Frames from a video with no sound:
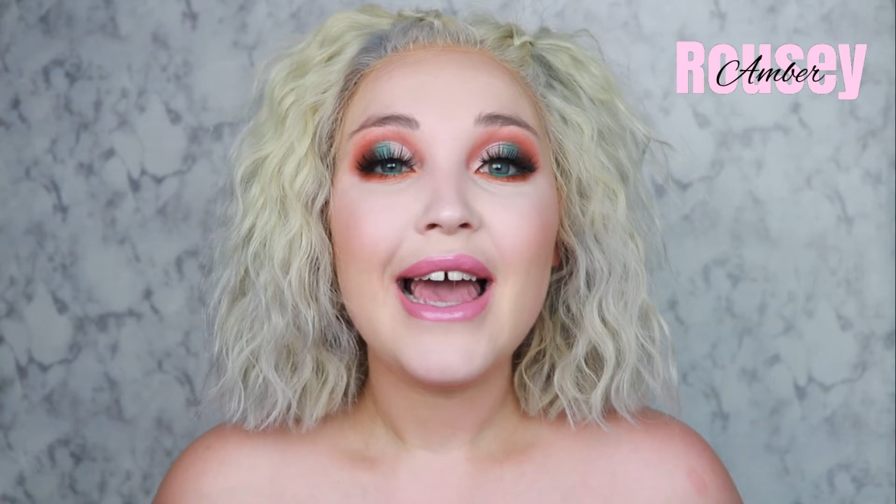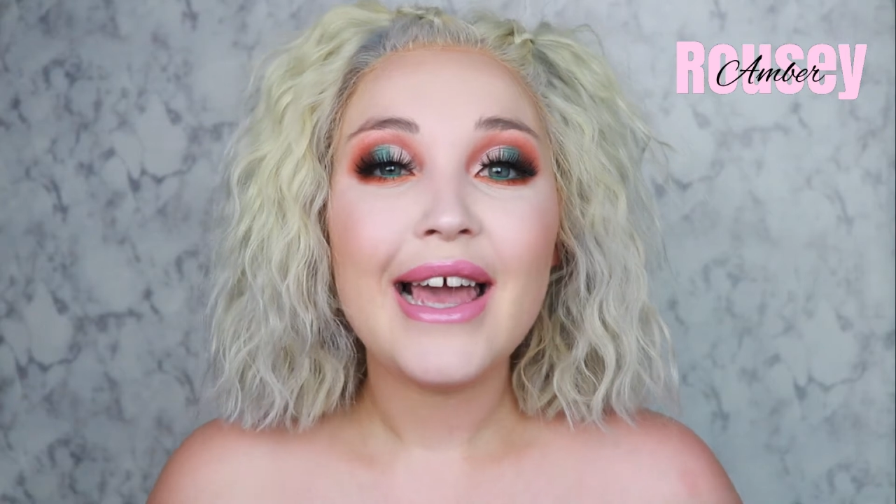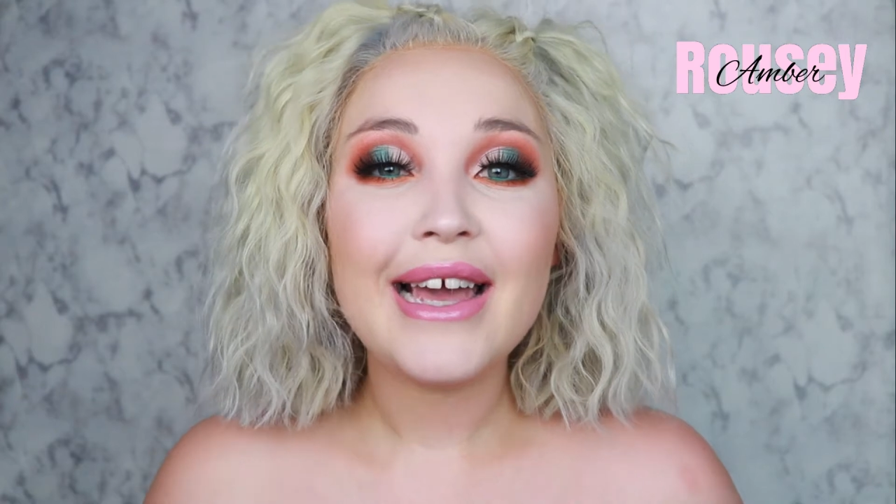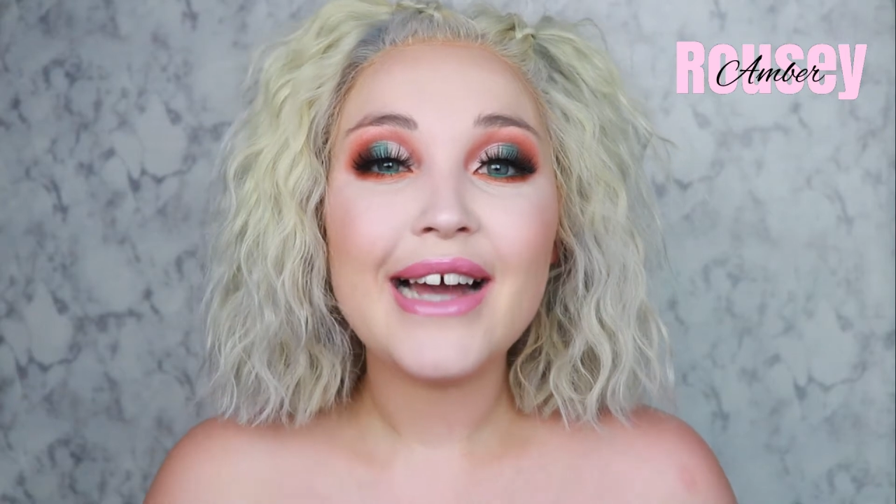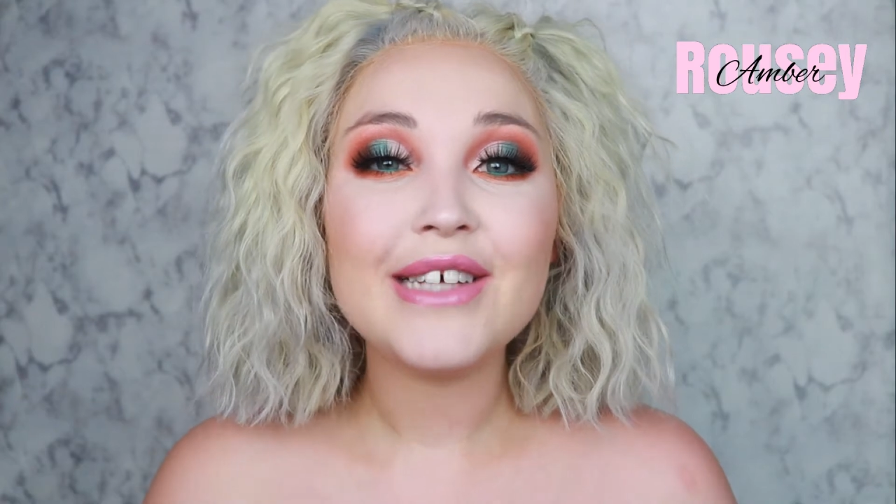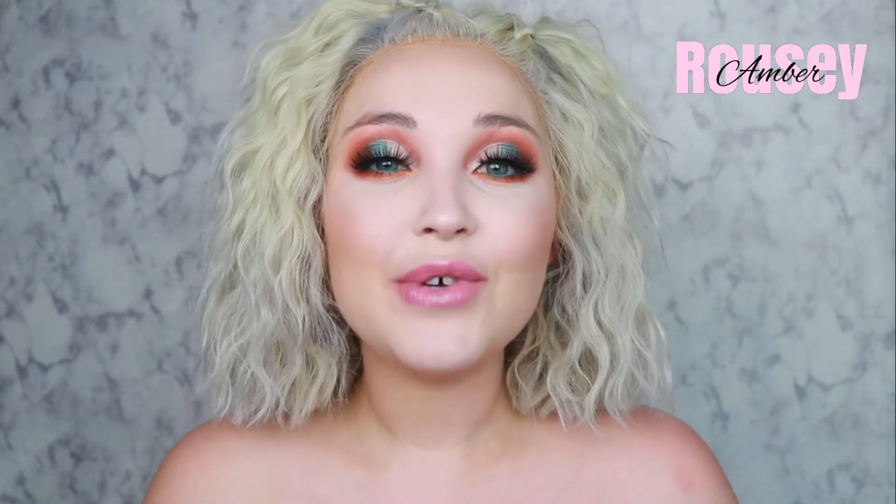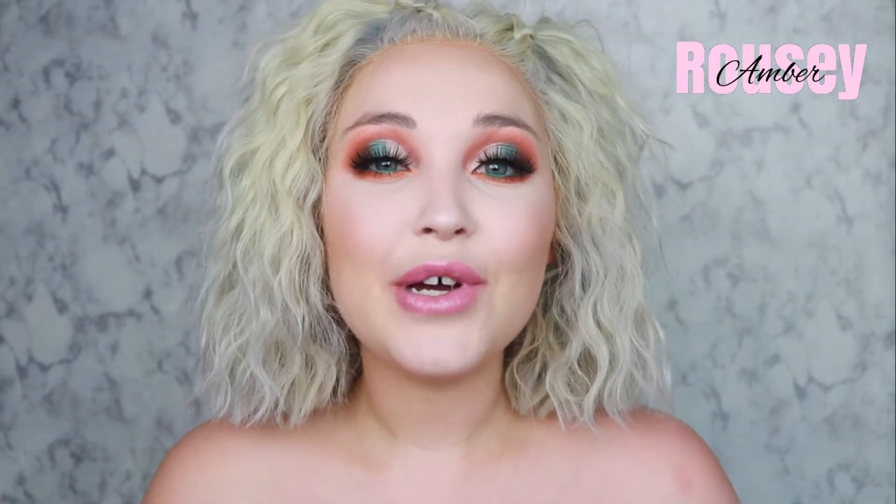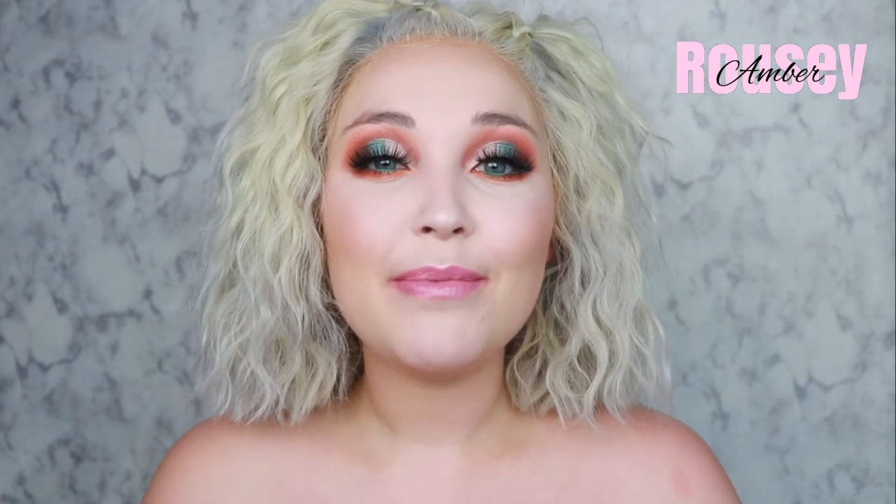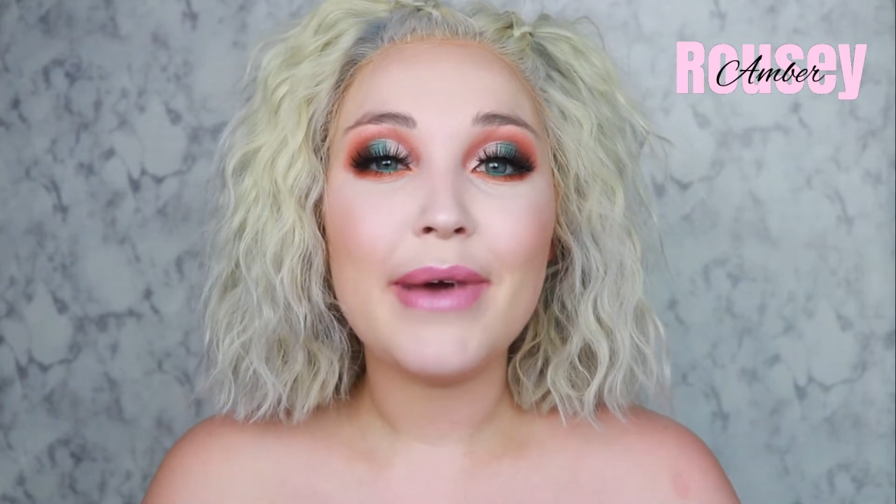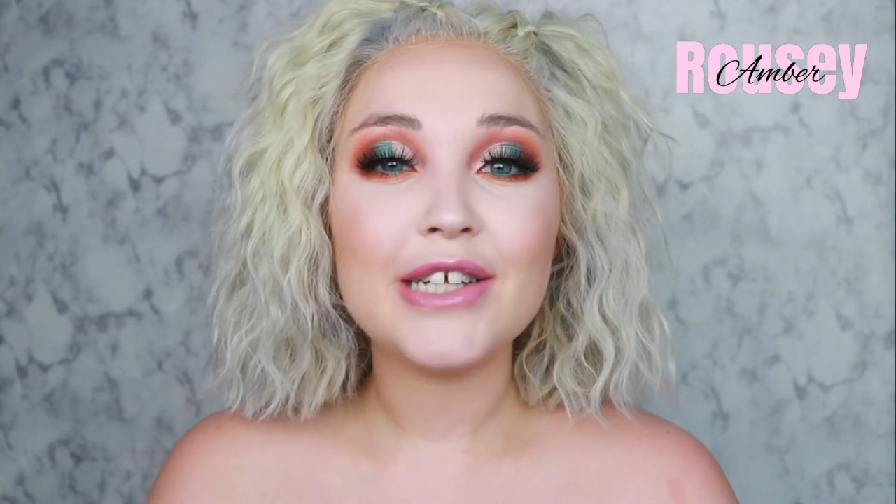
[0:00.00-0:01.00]
Hey guys,
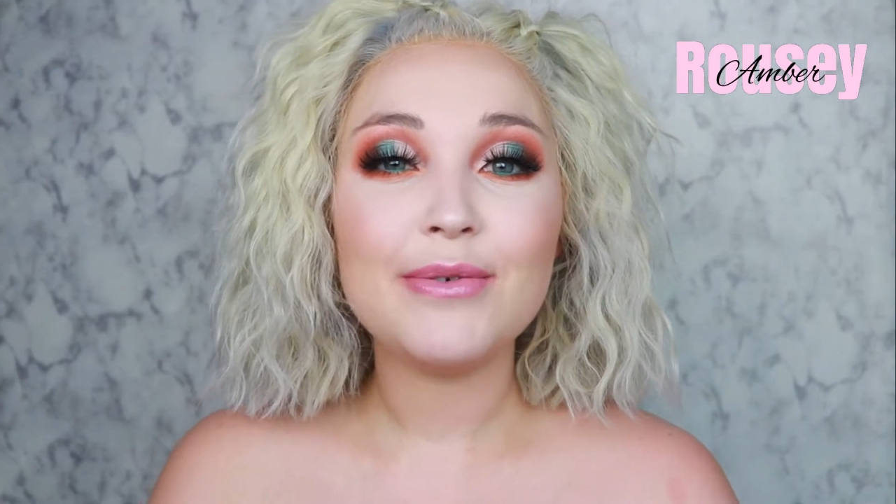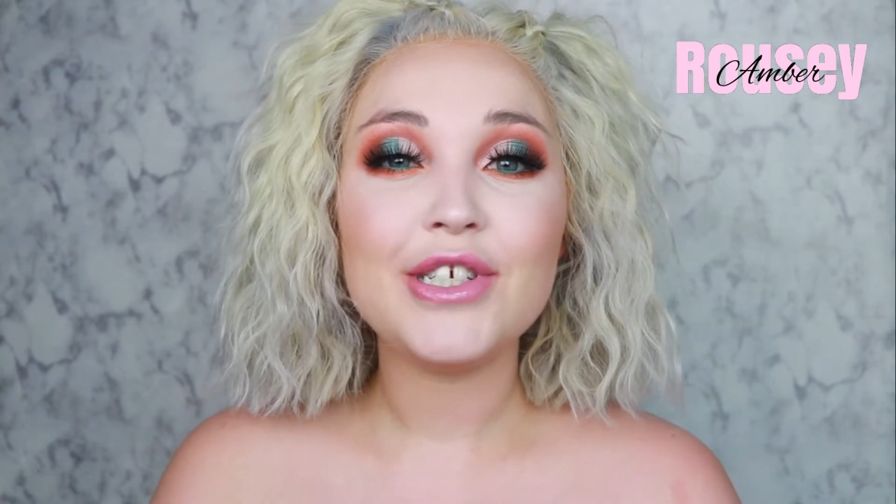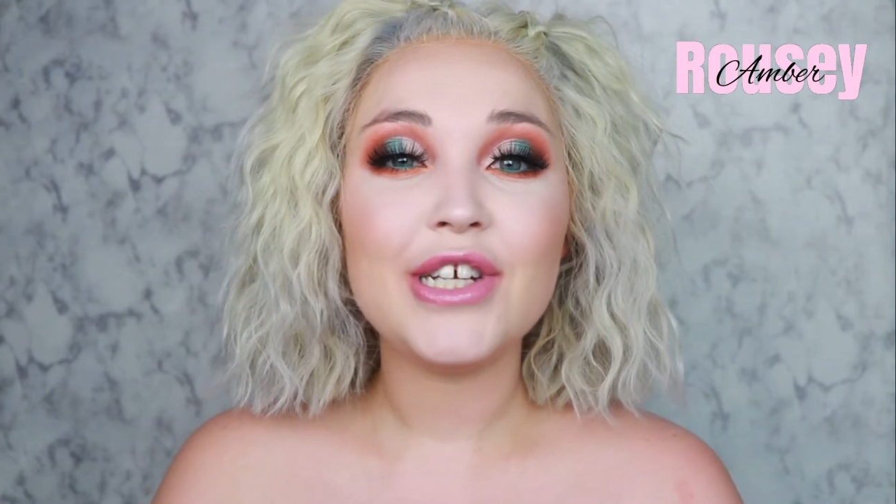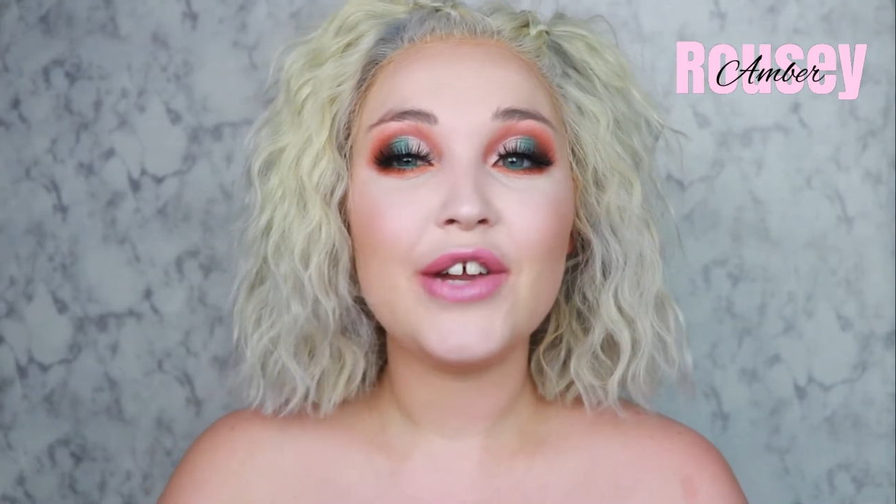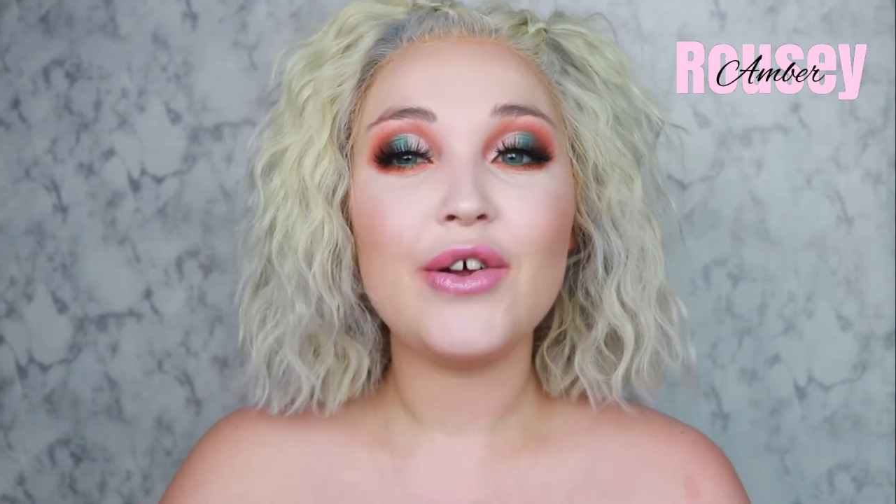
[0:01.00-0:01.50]
welcome back to my channel.